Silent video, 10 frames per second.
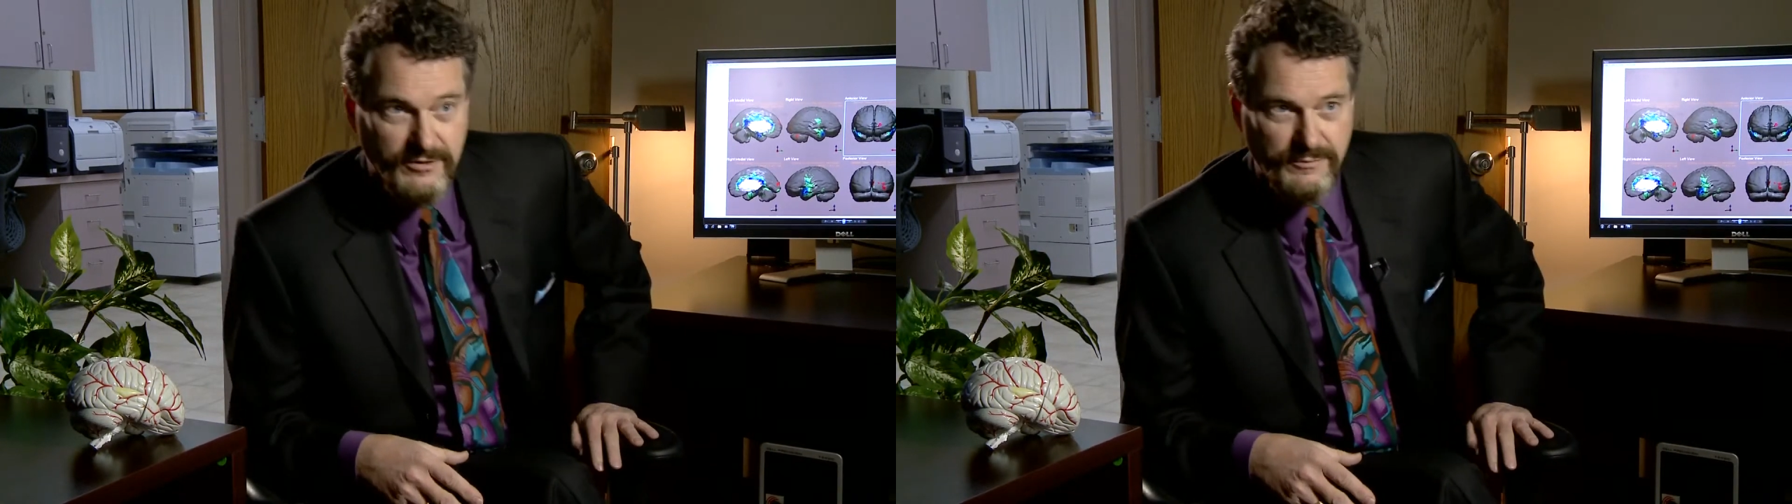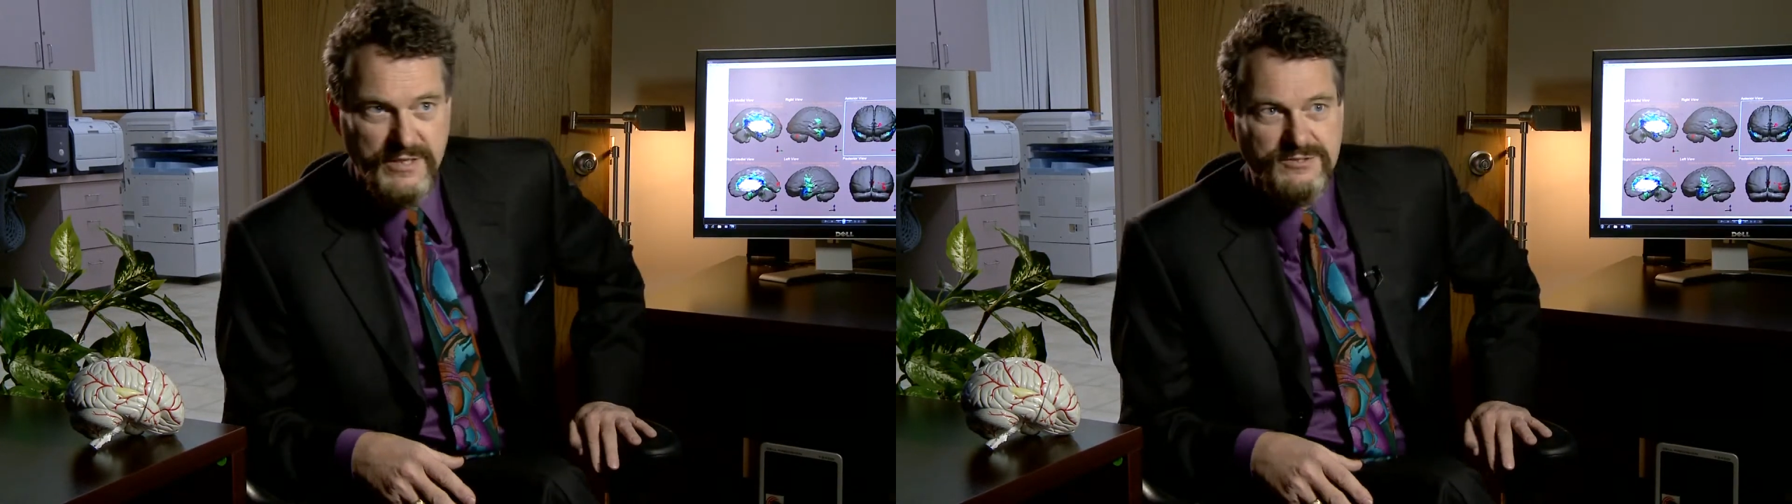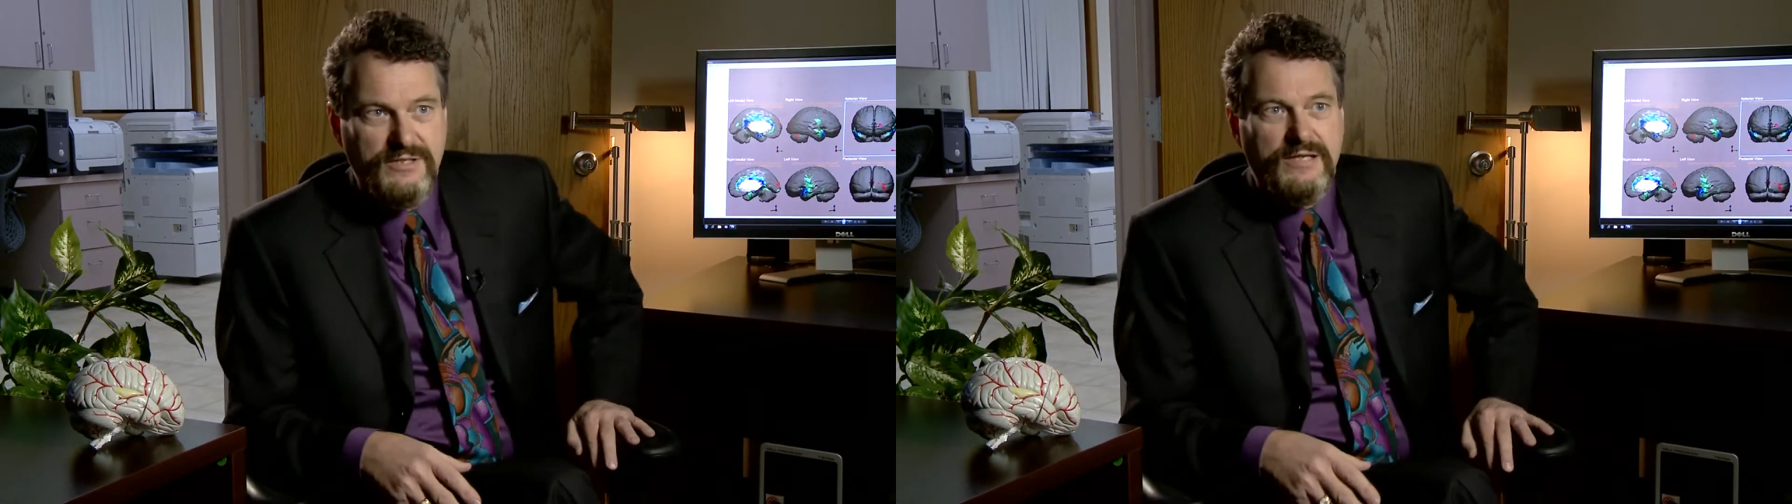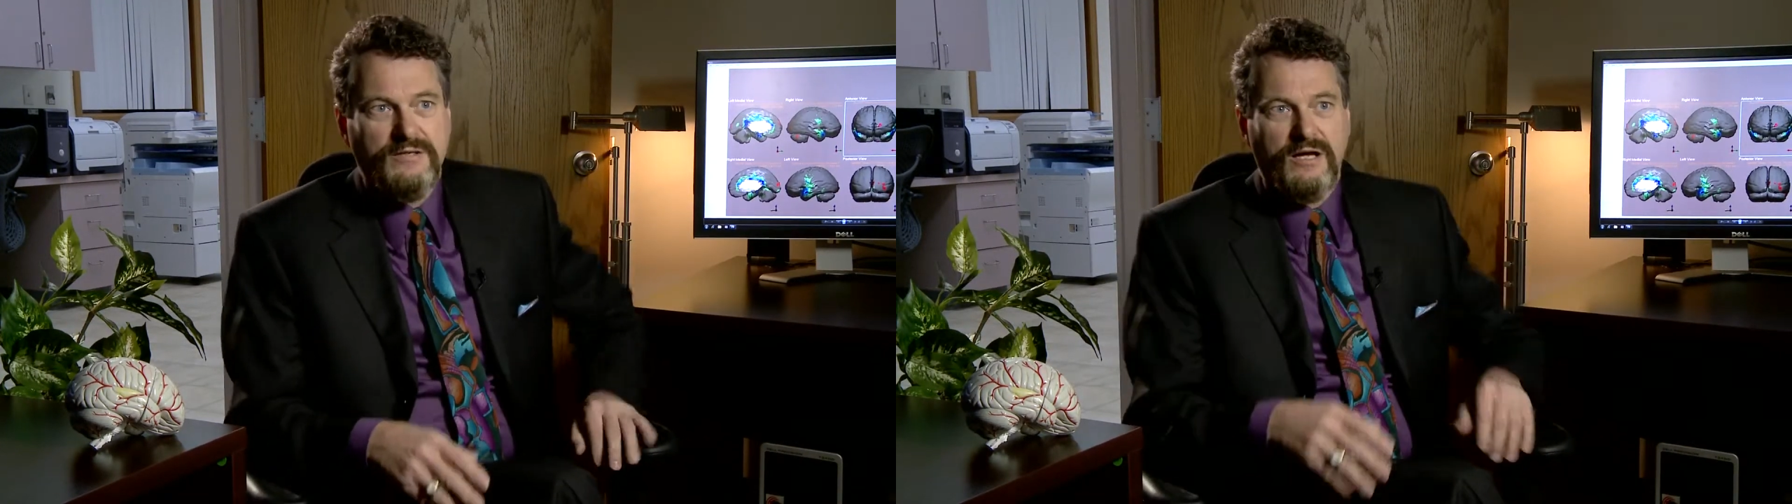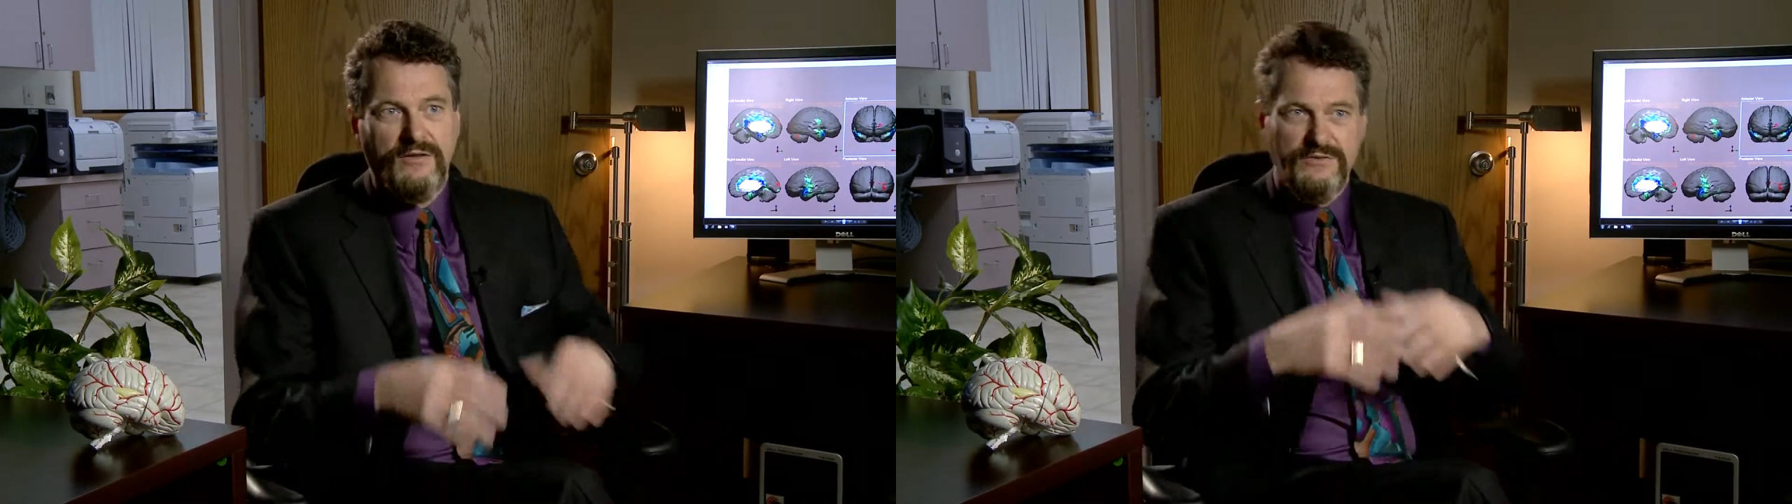depends
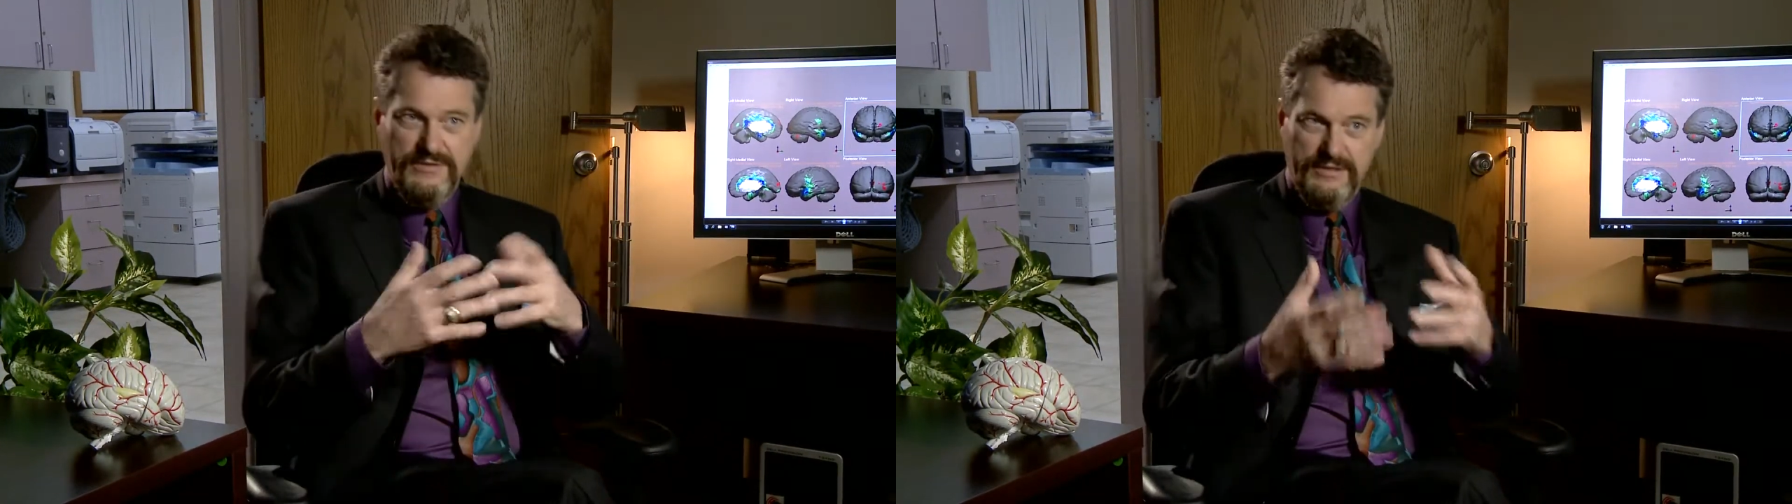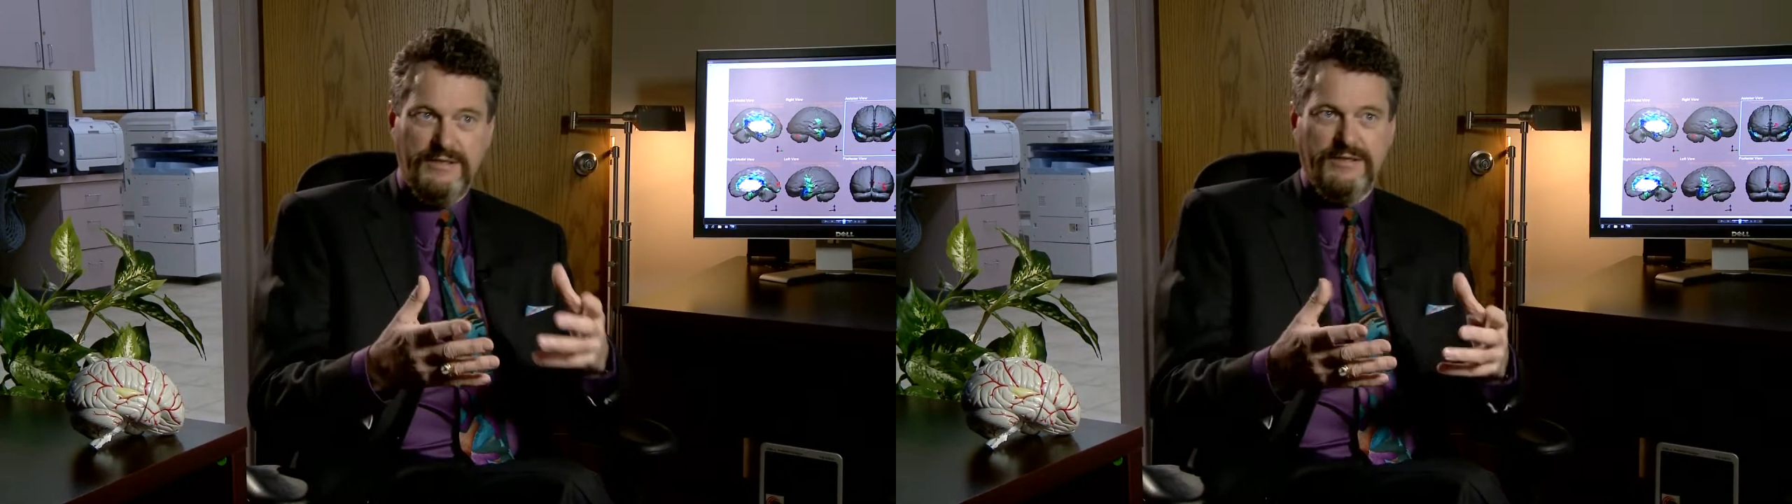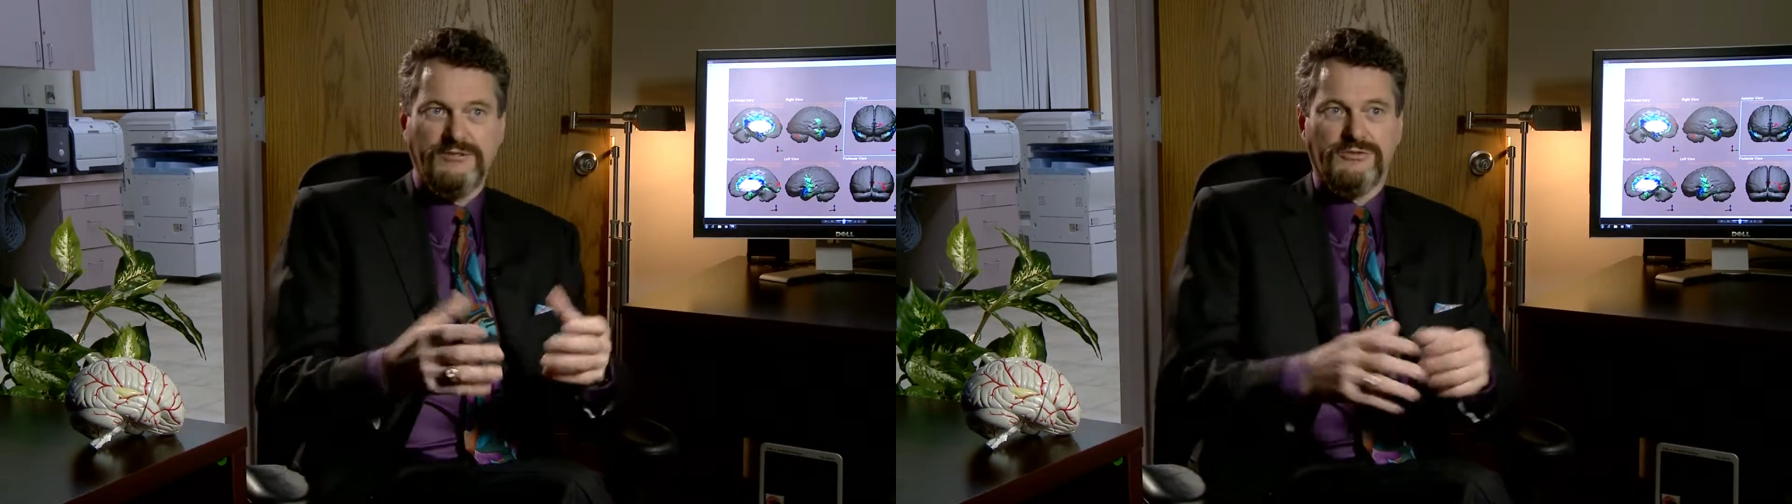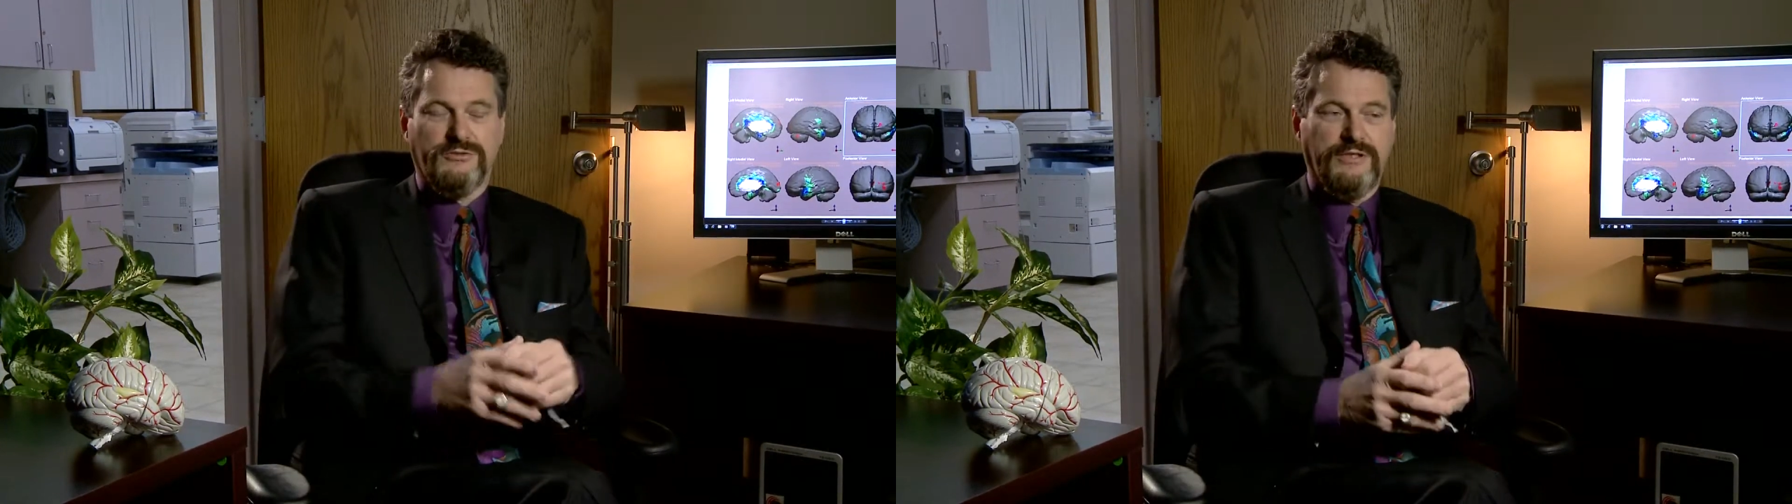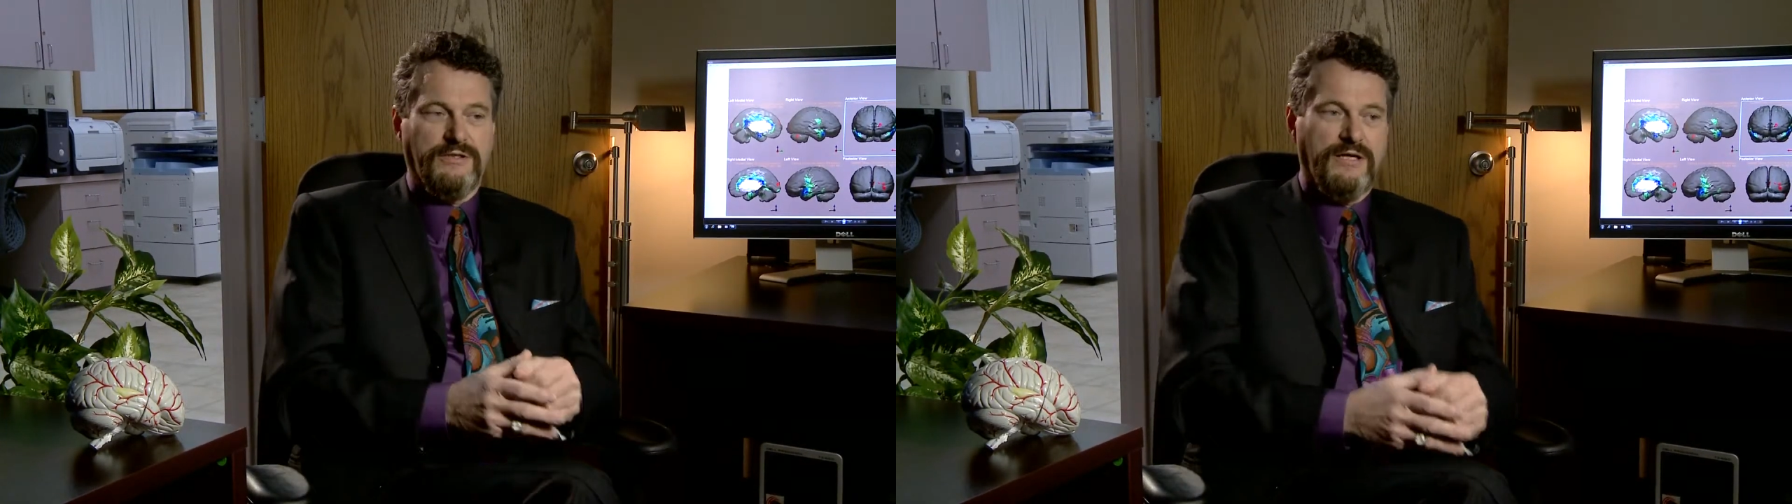on the
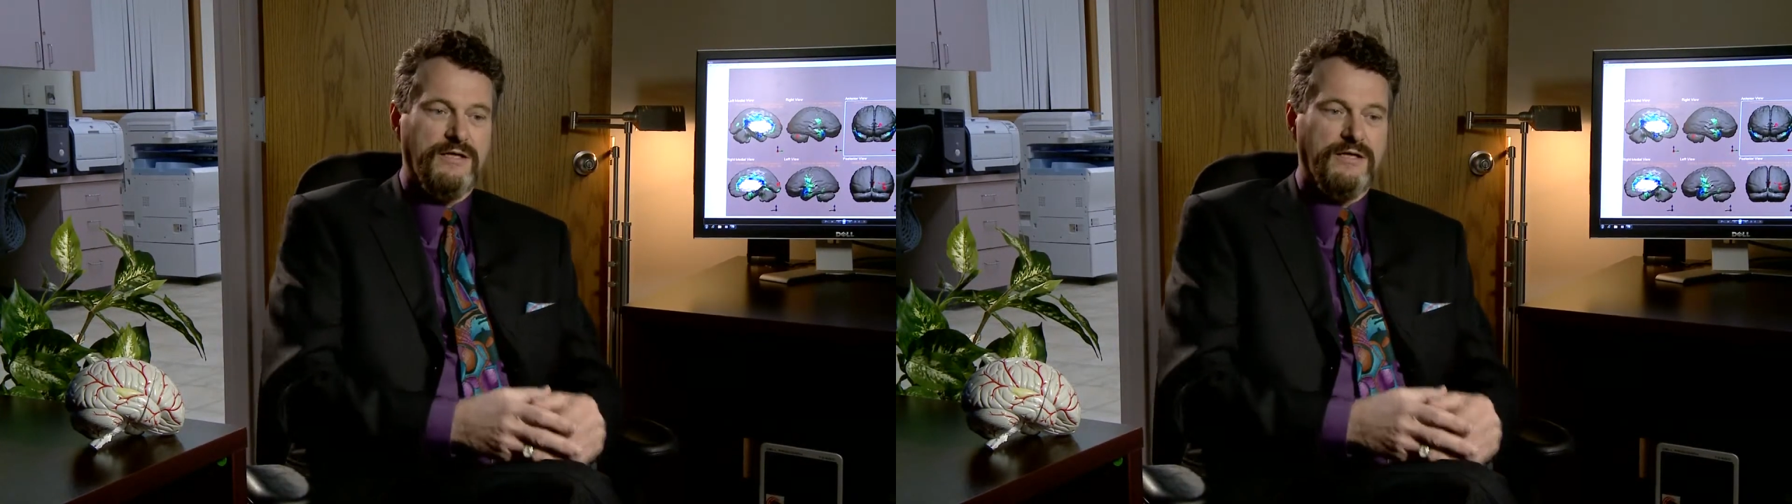injury.